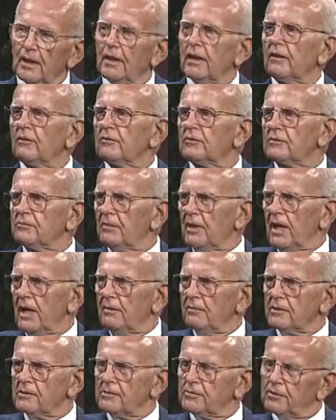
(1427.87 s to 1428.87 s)
I think it was
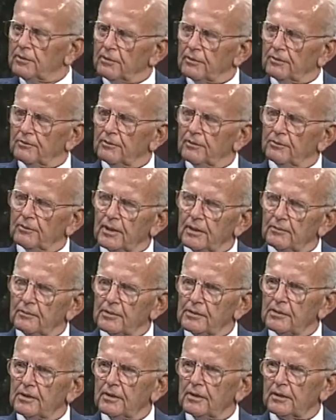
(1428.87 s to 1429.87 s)
Miamisburg, if I'm
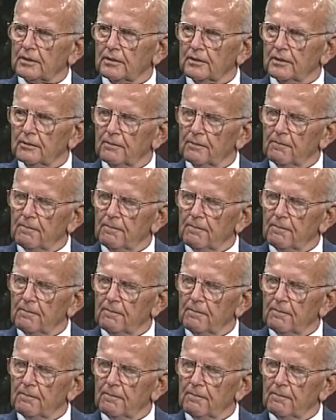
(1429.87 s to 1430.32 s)
not mistaken.